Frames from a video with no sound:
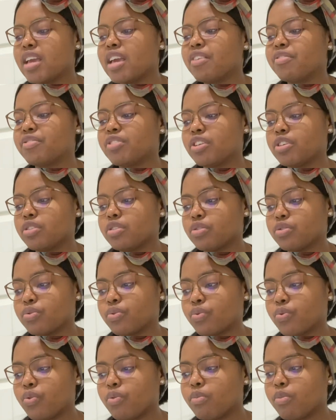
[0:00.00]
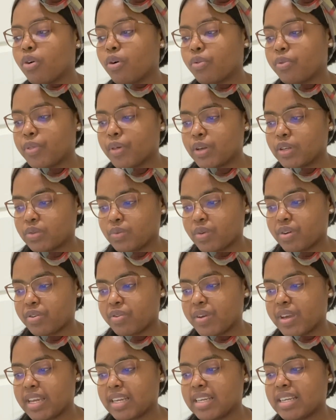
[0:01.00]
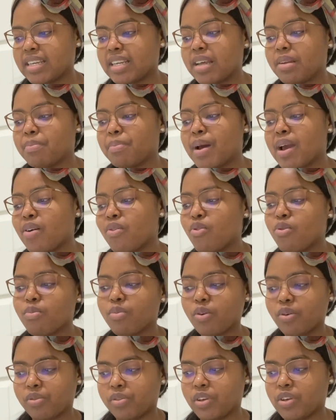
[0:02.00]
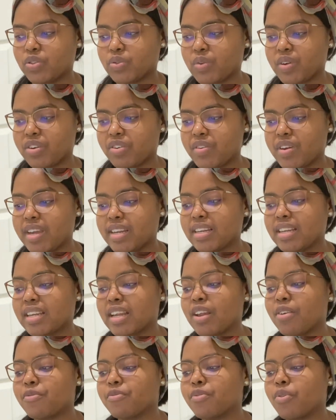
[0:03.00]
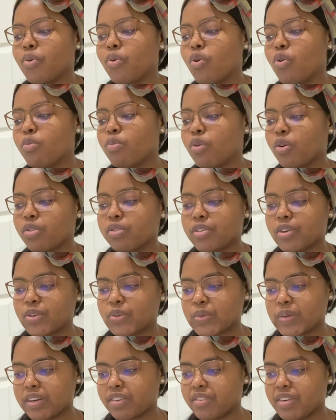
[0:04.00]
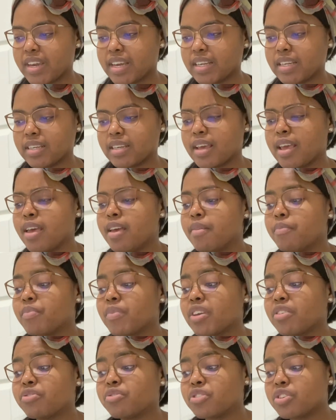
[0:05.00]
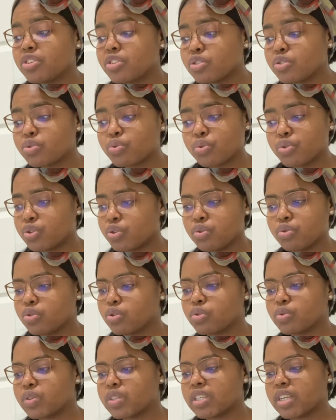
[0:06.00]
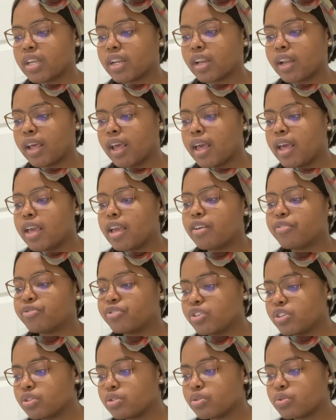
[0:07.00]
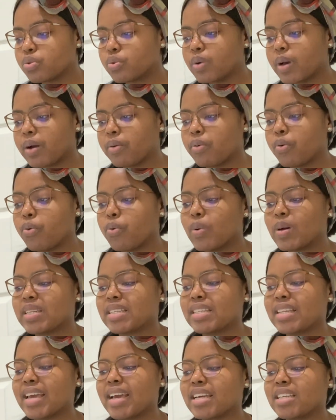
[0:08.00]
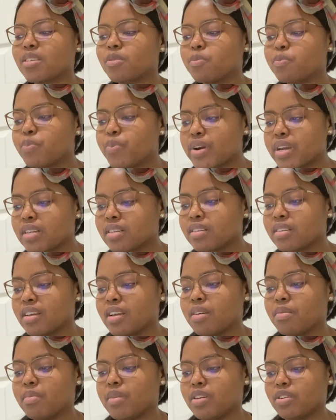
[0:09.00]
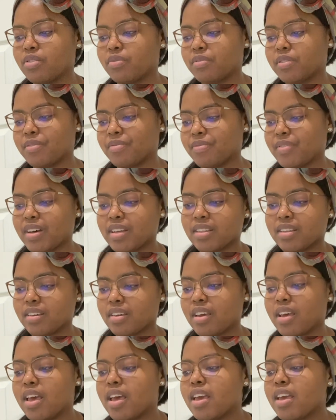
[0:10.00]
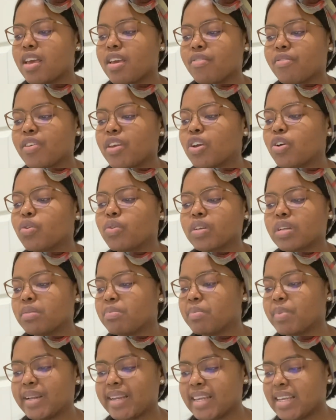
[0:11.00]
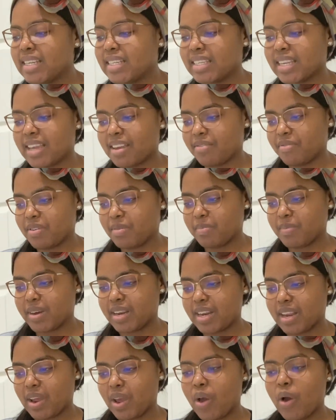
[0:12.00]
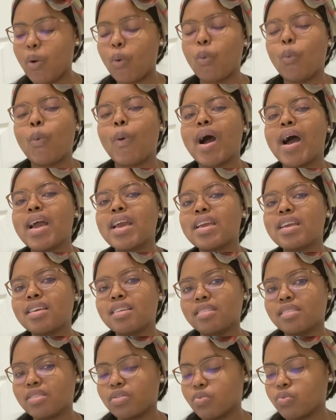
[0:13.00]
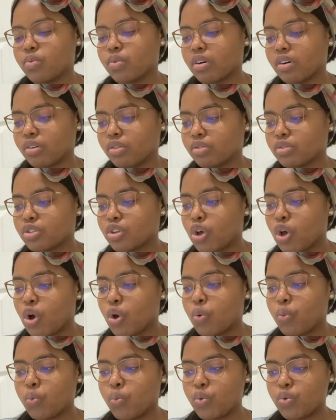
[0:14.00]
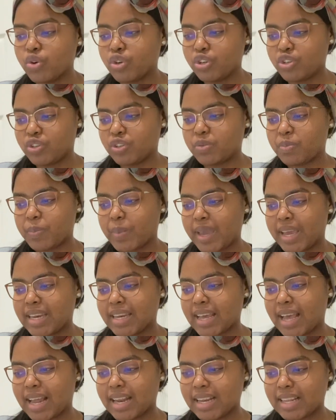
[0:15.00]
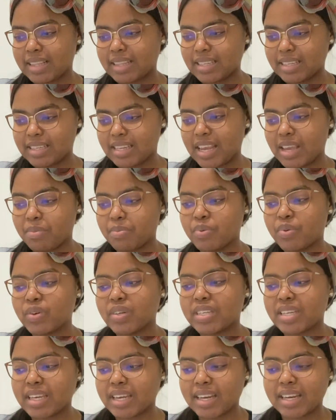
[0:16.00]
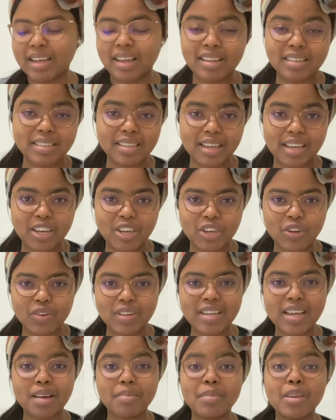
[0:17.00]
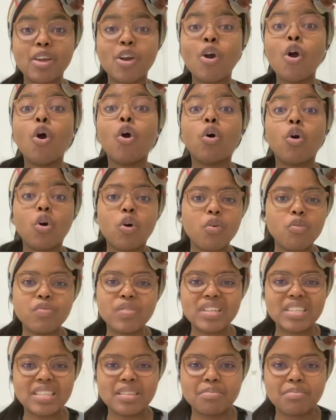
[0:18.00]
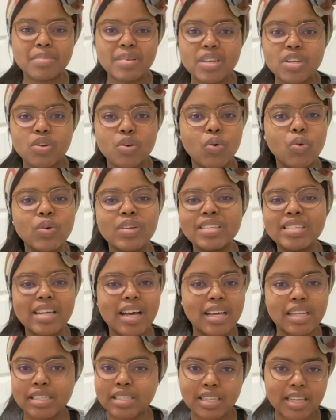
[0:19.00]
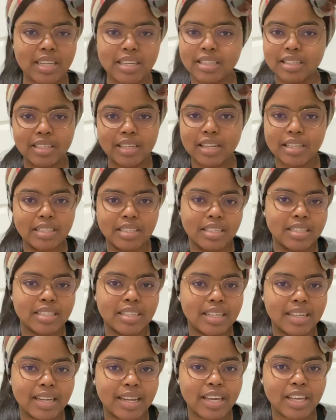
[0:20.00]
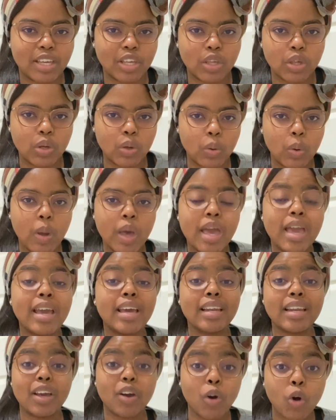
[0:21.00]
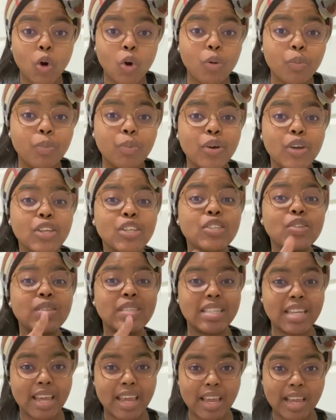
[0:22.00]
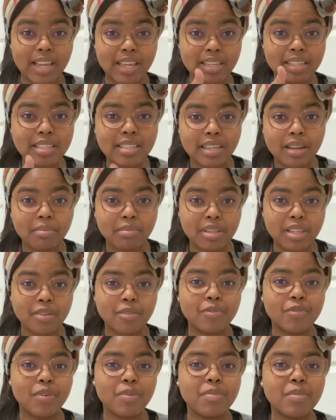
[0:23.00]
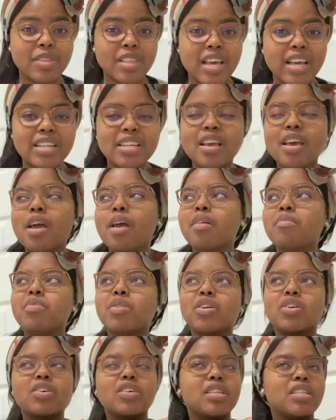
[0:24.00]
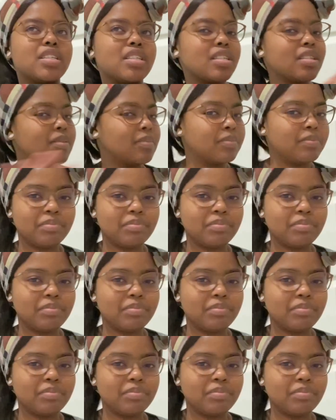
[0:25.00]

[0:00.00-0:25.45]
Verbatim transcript: if Jesus, through whom all things were created and by whom all things were created and for whom all things were created, if Jesus, who knew no sin, if Jesus, who, who was the expressed image of the Father, if he couldn't please everybody, why in the world would you spend another day putting an ulcer in your tummy over somebody who does and doesn't like you? And I hope you take something from that, because